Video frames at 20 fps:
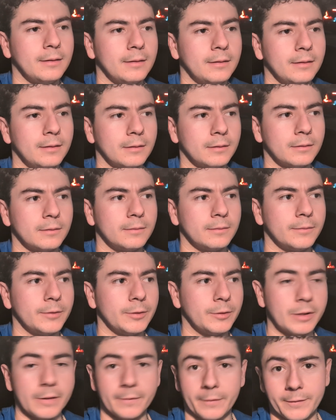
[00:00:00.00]
you
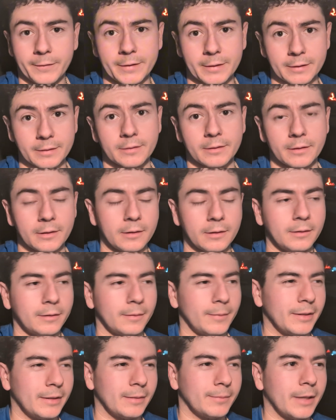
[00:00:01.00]
definitely have to consider. I
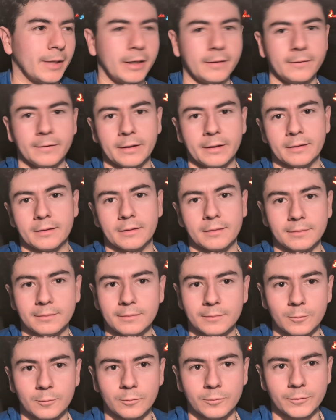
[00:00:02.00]
mean, I'm not even in the
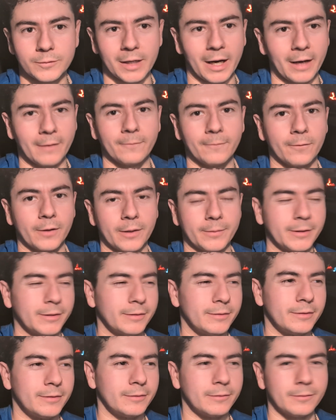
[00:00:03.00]
time frame
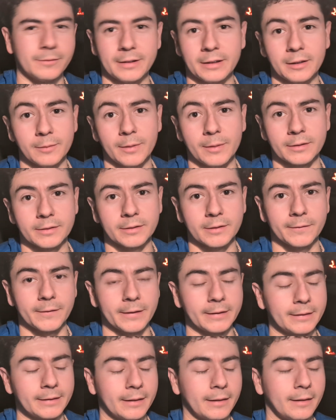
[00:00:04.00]
to think about stuff
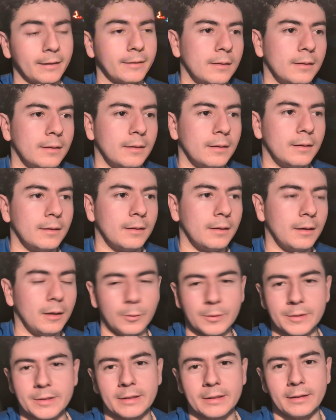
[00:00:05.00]
like that. I
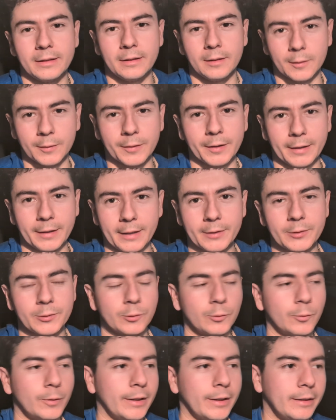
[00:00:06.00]
would say the
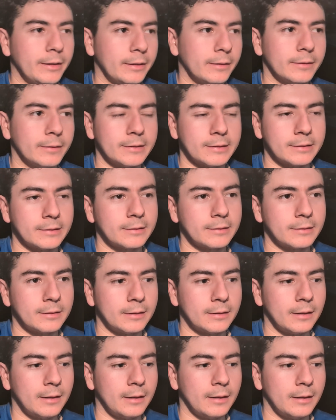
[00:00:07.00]
natural way,
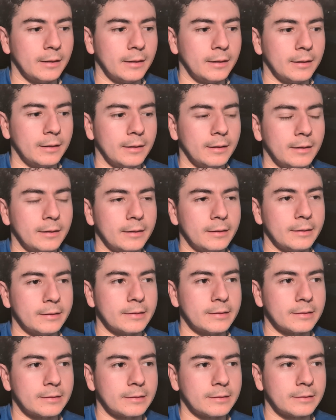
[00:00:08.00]
it's
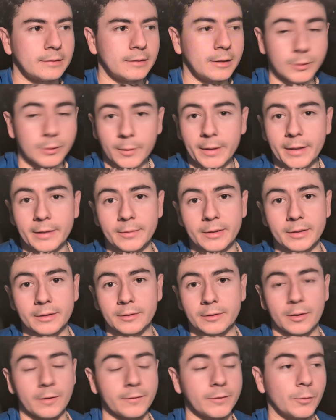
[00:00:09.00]
great
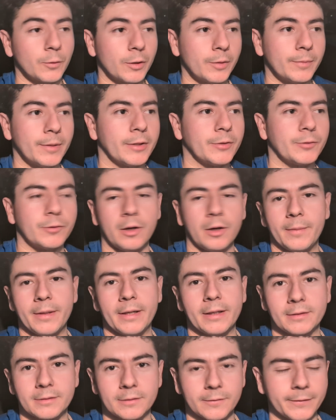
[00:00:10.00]
because you don't have to worry about
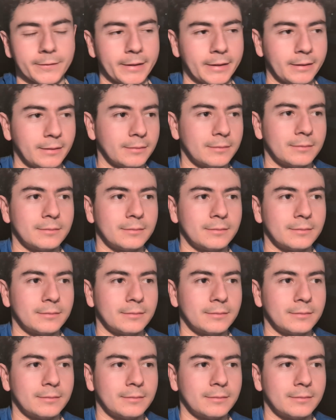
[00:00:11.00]
drawbacks of like